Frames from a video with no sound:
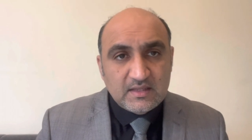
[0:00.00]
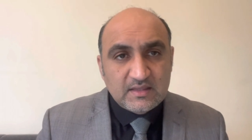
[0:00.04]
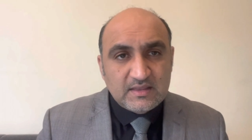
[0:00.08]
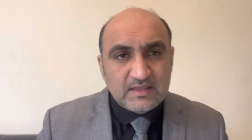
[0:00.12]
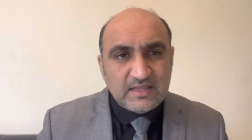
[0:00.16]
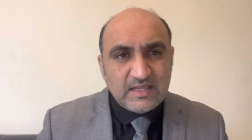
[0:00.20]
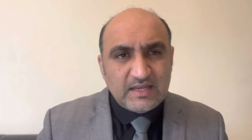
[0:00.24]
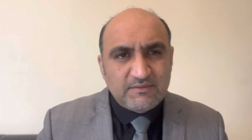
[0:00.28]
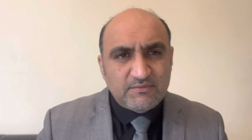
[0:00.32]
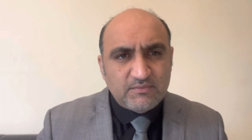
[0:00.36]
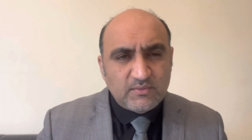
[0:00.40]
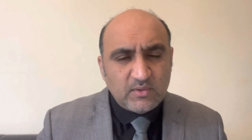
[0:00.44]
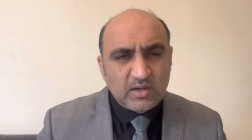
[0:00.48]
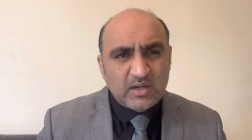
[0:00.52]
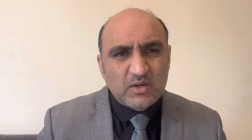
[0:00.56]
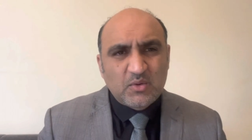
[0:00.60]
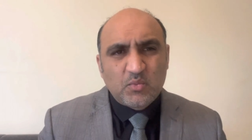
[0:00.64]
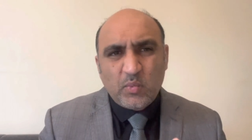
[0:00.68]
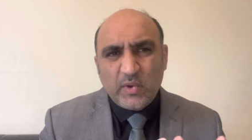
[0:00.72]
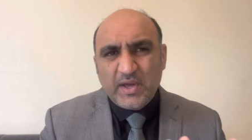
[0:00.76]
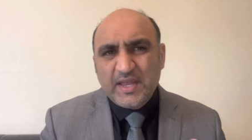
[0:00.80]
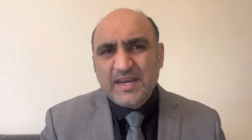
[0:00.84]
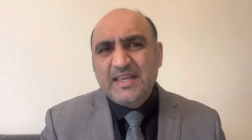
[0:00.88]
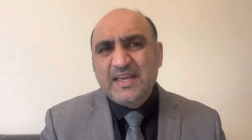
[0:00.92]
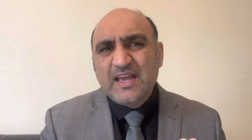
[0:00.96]
They work
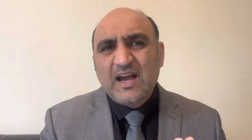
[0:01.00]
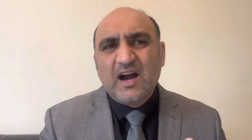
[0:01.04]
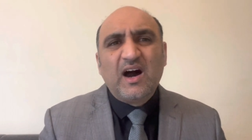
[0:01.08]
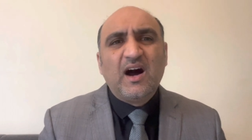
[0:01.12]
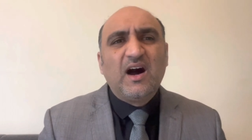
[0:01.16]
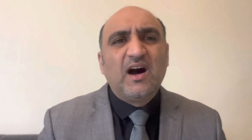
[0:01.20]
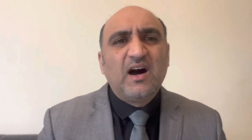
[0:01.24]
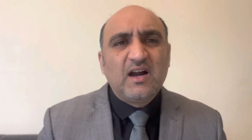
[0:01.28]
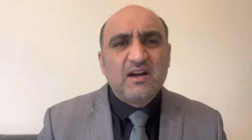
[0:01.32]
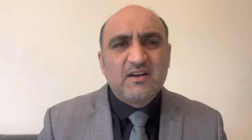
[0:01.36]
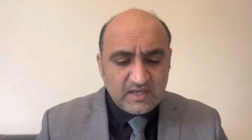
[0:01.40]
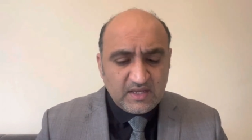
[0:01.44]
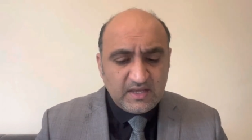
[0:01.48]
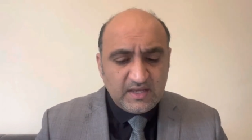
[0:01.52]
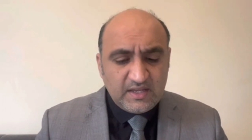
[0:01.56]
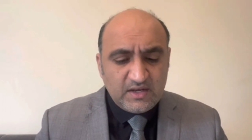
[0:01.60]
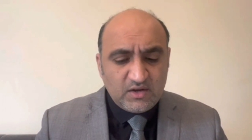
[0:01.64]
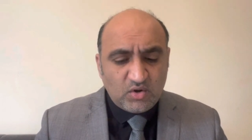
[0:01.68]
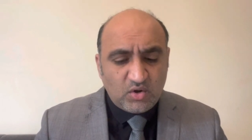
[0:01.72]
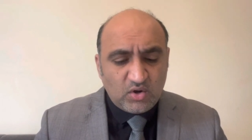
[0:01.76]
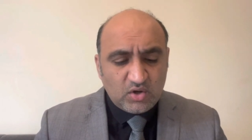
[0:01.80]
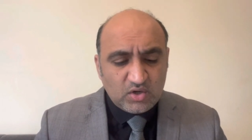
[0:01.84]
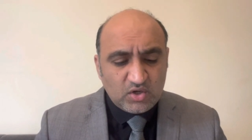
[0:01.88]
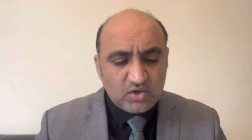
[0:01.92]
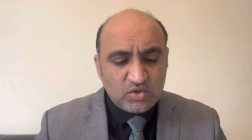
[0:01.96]
very hard in
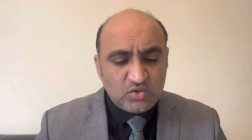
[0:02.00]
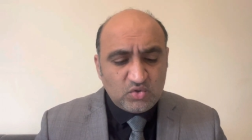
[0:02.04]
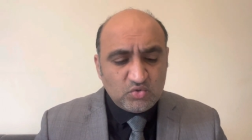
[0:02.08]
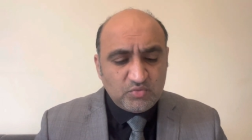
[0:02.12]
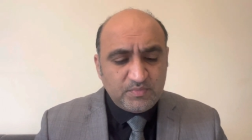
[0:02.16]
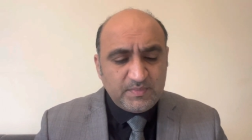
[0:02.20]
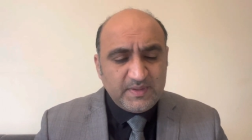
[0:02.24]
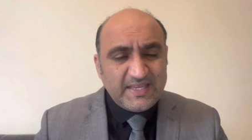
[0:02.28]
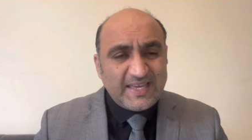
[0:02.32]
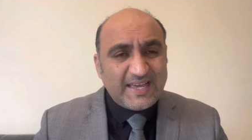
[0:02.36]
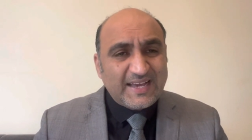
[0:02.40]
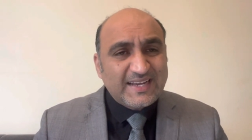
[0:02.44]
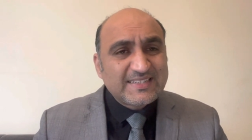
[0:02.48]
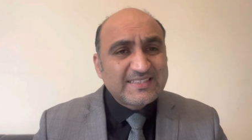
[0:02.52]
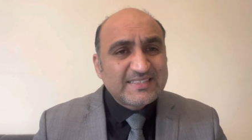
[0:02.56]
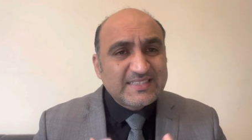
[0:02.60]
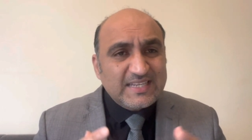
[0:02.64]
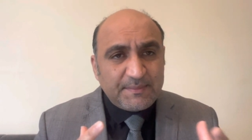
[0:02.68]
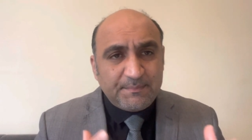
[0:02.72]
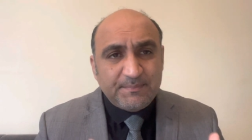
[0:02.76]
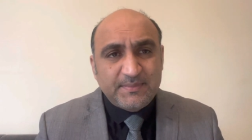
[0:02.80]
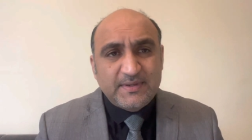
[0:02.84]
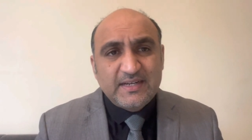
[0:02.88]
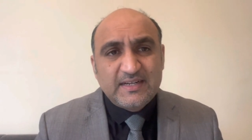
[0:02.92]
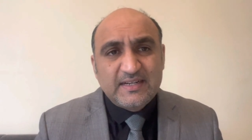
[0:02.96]
order to be
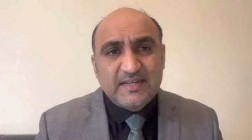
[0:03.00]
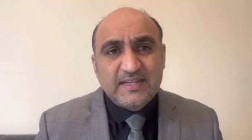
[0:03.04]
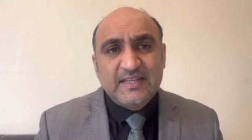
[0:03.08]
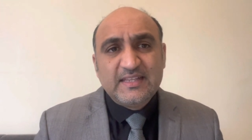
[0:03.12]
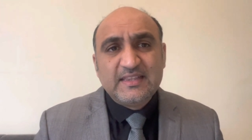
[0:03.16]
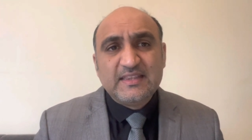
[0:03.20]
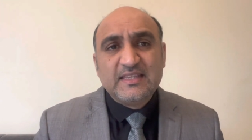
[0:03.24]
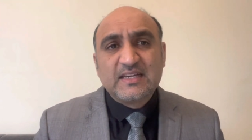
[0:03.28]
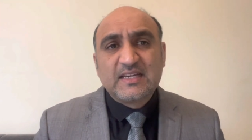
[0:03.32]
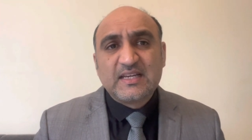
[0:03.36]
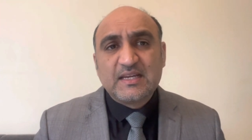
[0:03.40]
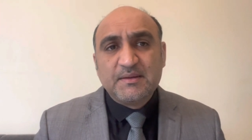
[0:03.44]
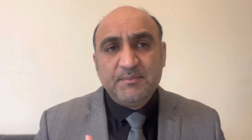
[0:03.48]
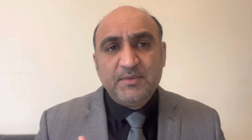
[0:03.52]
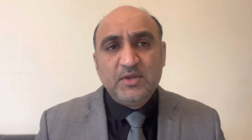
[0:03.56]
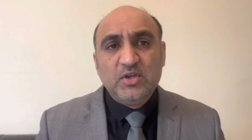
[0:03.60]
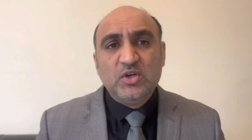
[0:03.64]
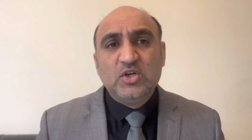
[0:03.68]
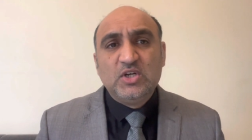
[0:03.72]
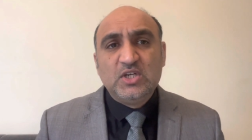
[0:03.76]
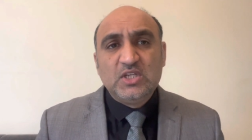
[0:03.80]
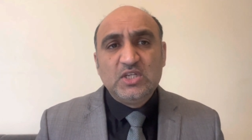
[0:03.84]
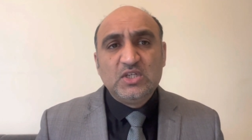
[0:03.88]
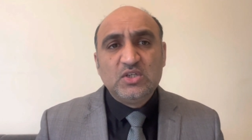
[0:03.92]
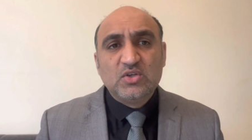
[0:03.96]
accepted in the
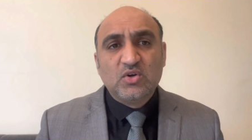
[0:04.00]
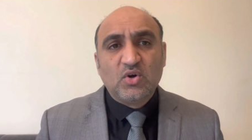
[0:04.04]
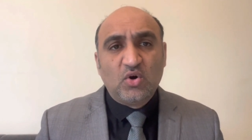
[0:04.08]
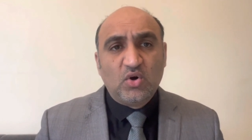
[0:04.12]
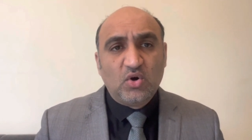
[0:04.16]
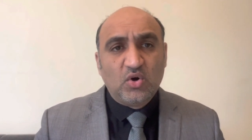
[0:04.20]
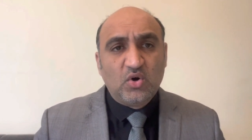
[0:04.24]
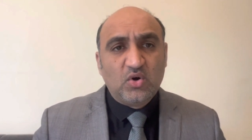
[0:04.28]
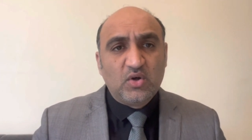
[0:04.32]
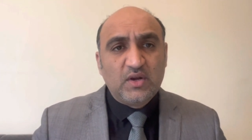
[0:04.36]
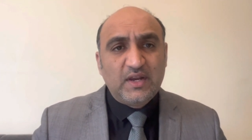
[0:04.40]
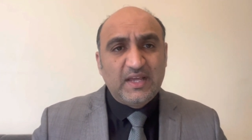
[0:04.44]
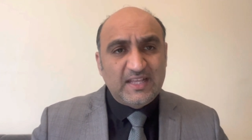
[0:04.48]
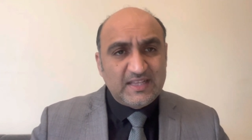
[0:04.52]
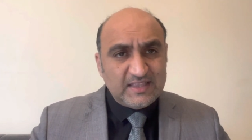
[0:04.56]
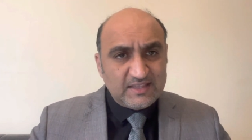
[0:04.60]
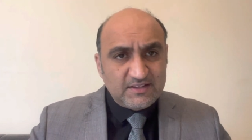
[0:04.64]
community or in